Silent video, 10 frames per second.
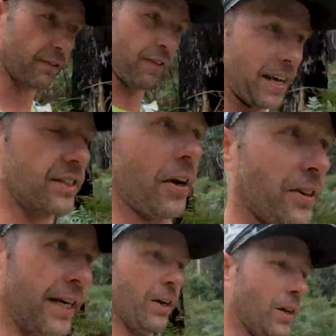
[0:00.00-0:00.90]
fast
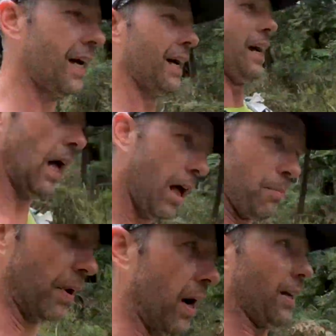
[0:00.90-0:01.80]
downhill,
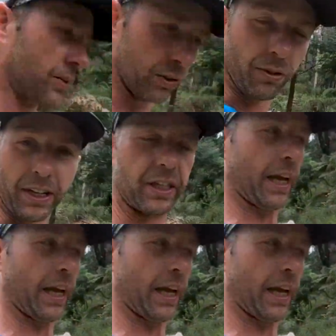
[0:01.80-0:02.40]
but don't risk